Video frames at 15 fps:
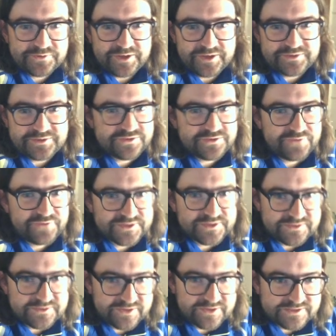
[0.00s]
Uh, the
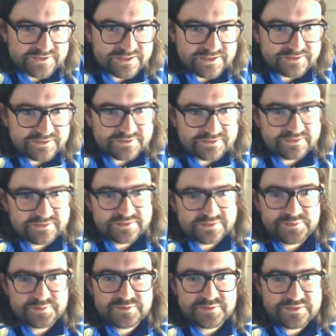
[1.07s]
University of Arts London, there's a
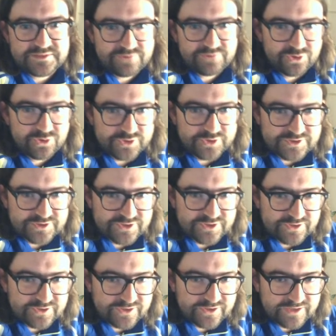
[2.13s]
BBC recording
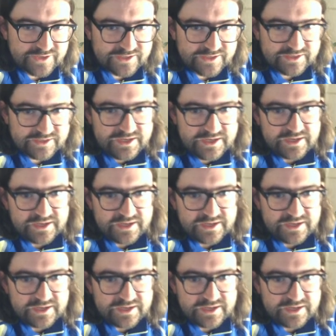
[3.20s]
studio here.